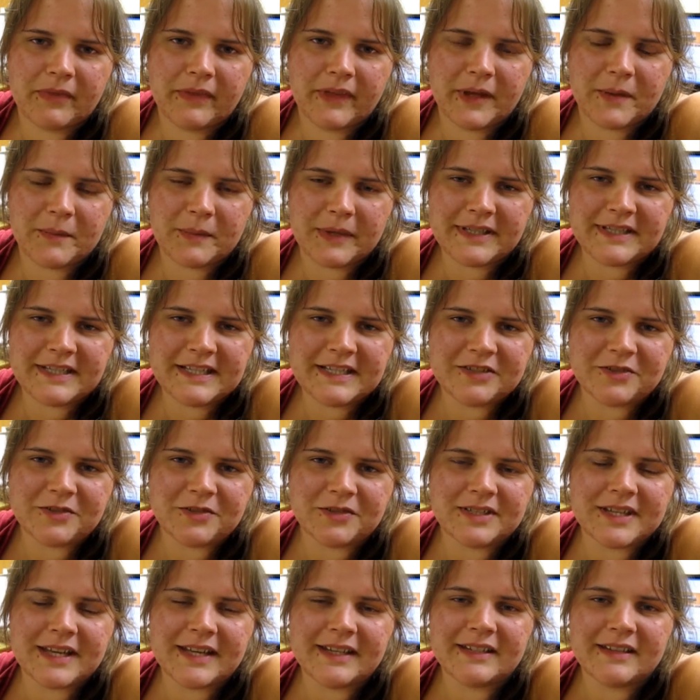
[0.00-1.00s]
My teacher
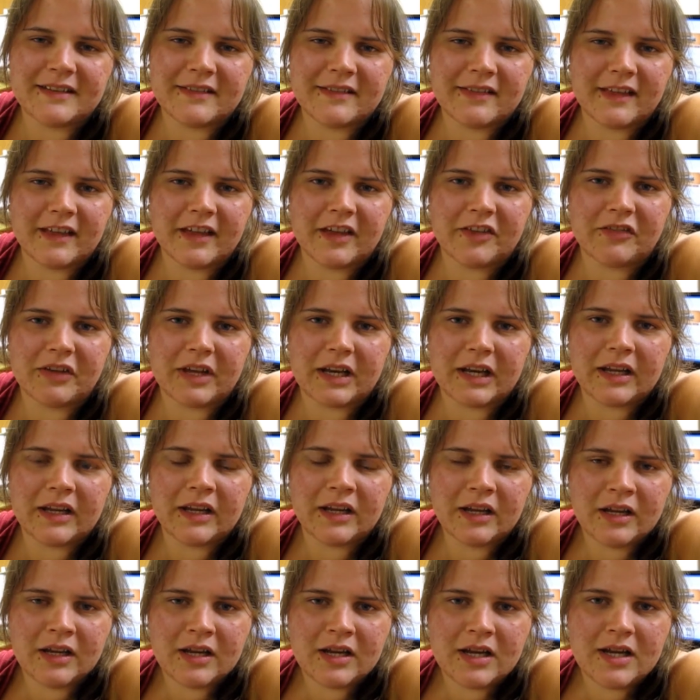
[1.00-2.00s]
said to think of it
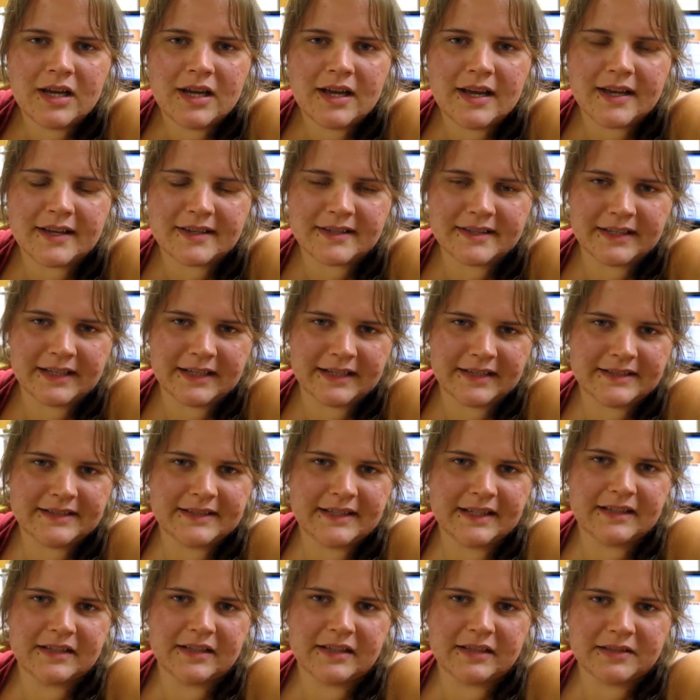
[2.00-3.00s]
as an
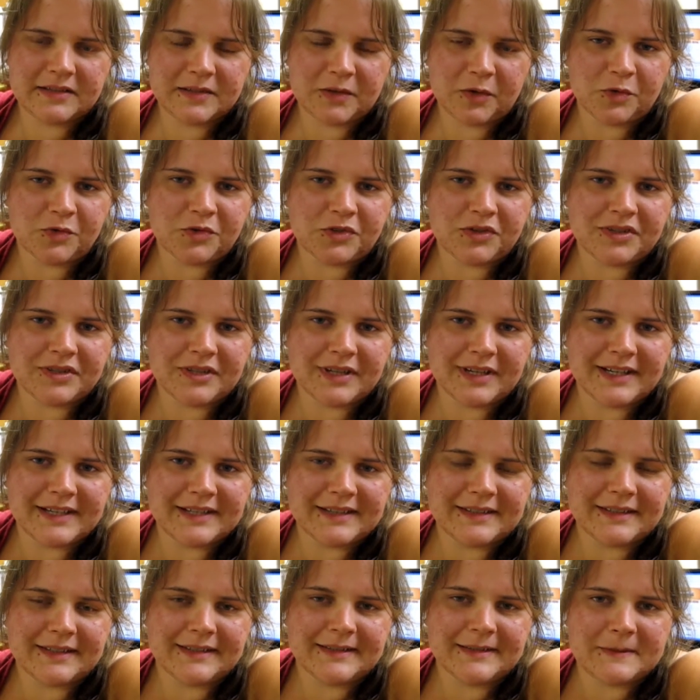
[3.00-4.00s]
extended social studies
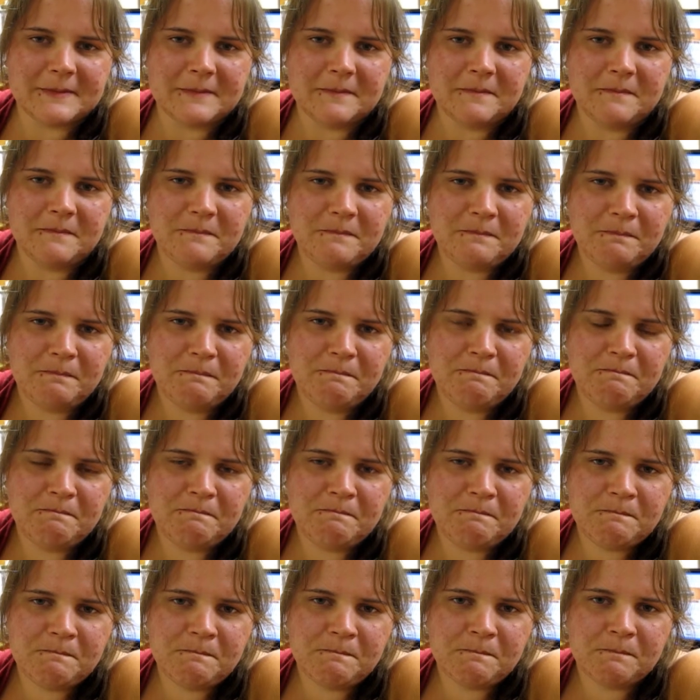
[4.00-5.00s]
lesson.
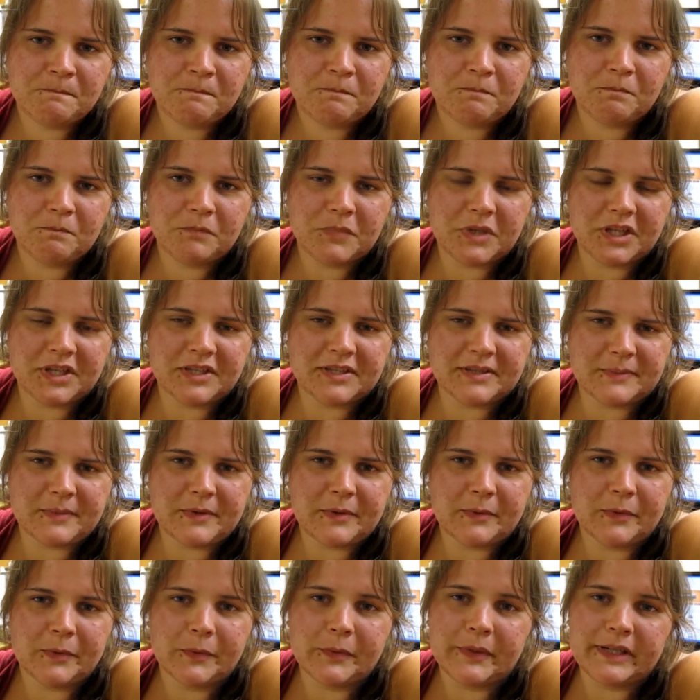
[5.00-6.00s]
Because we
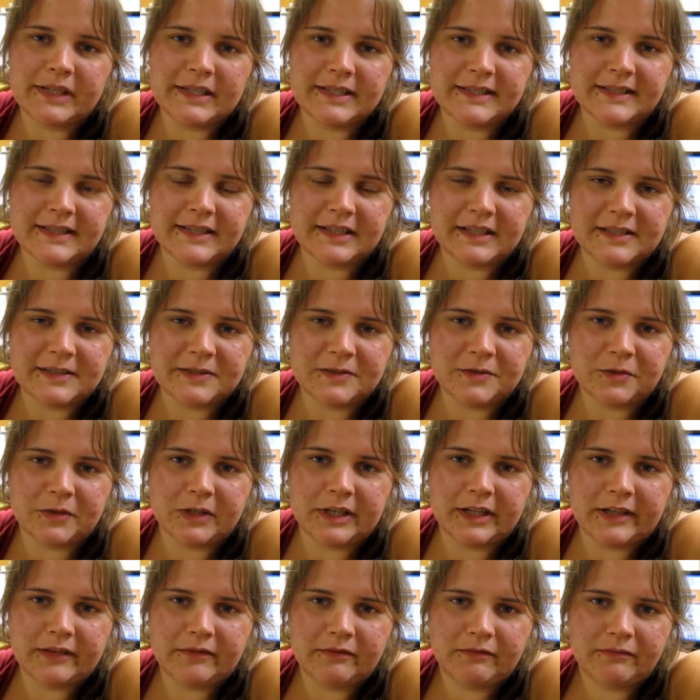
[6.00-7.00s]
were witnessing history.
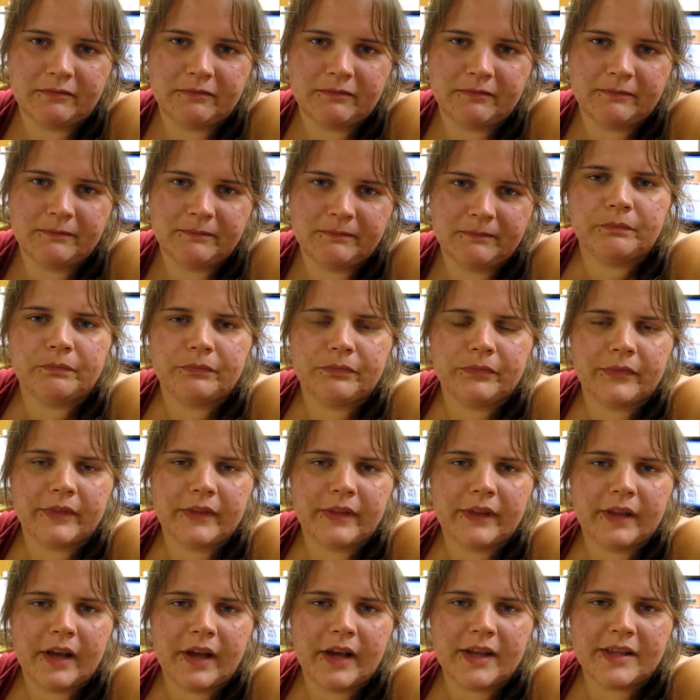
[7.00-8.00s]

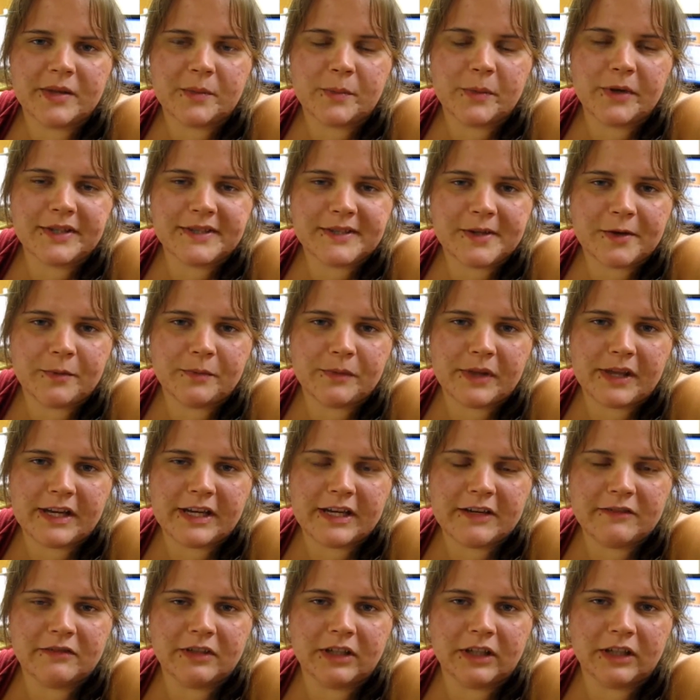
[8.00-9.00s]
On the bus home that
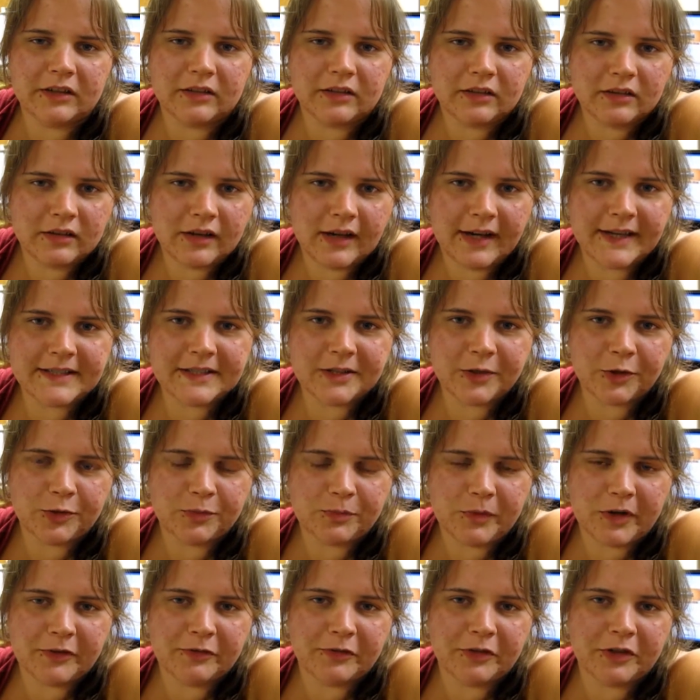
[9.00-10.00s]
evening, I told
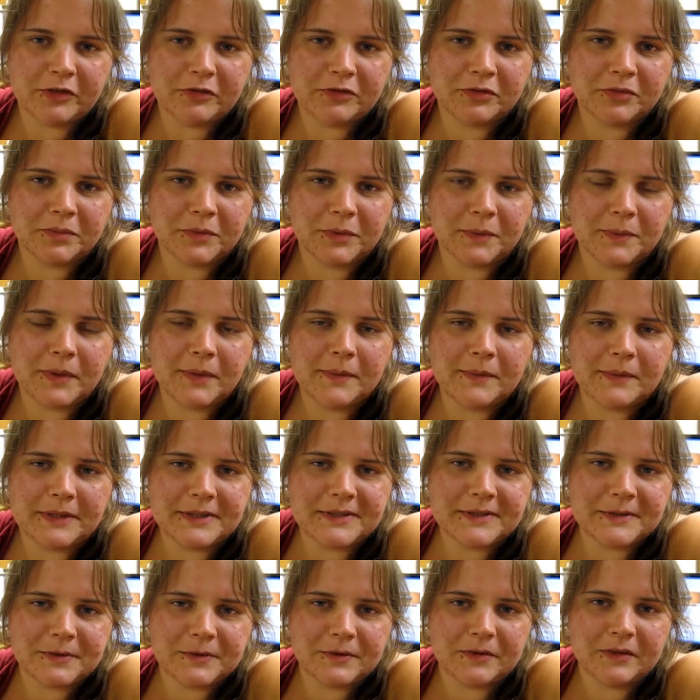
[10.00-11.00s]
my friend from the public
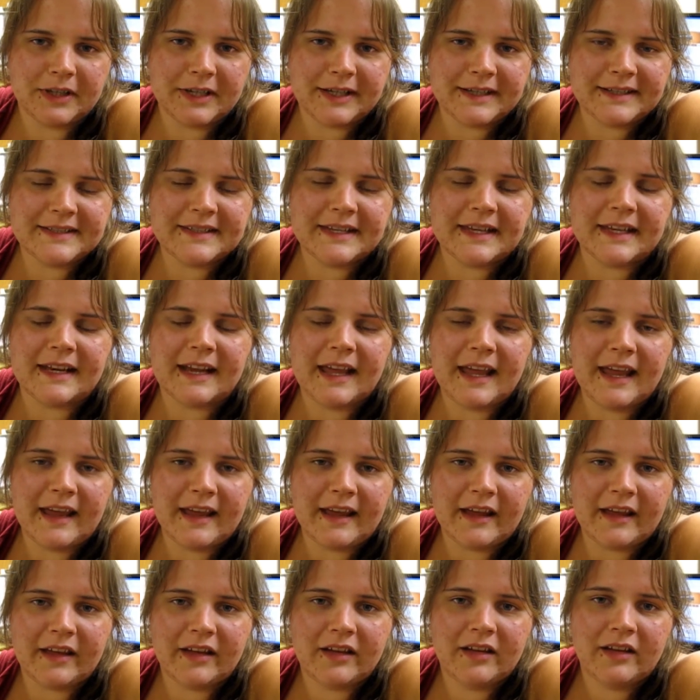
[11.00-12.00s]
school, I said,
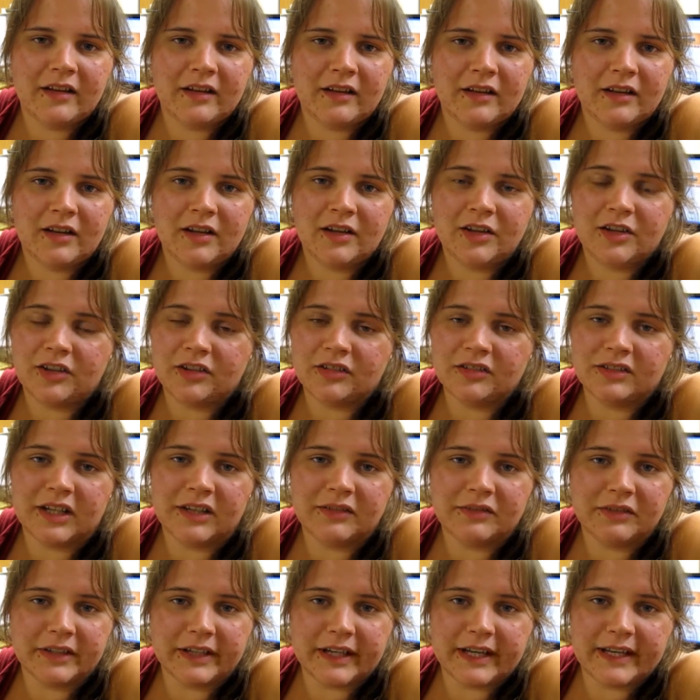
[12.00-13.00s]
hey, you'll
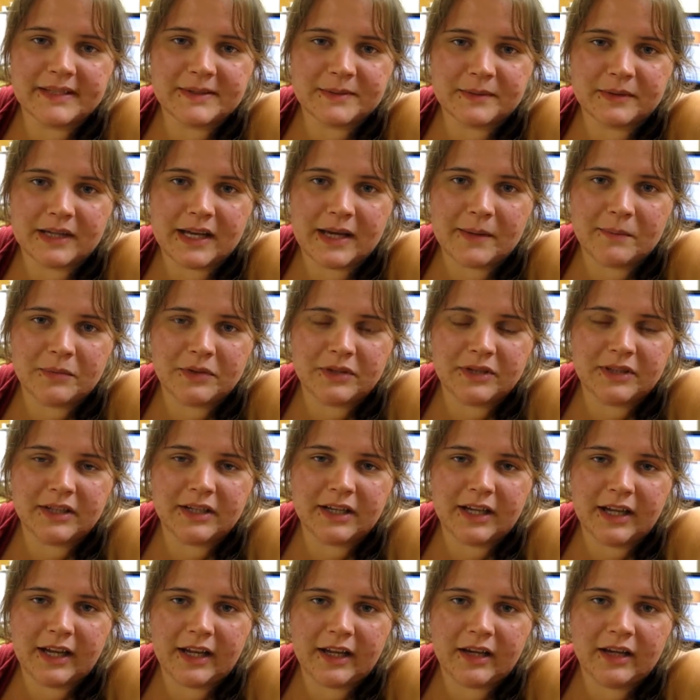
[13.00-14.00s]
never guess what happened
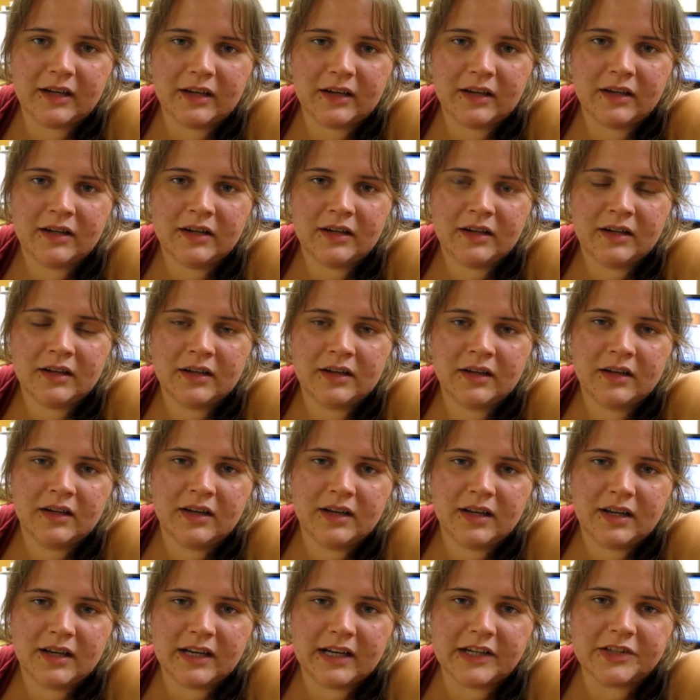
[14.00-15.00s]
today.
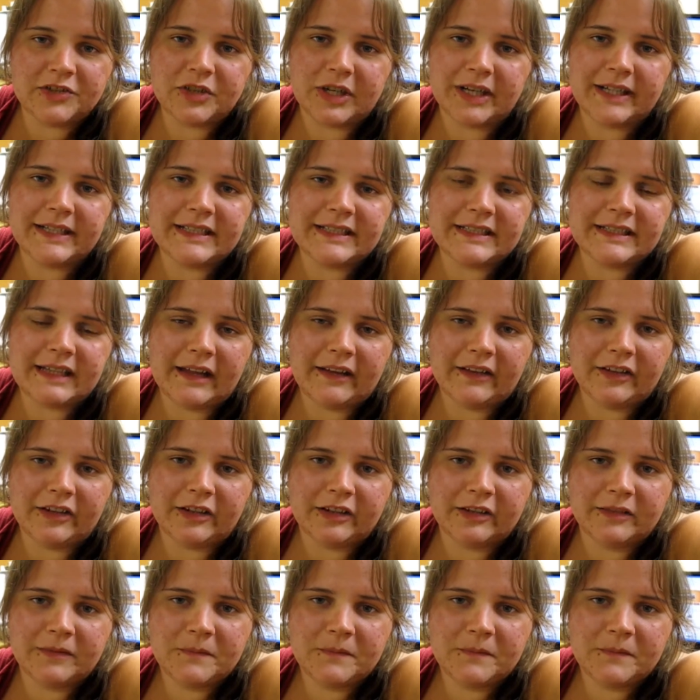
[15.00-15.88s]
And I tried to tell her.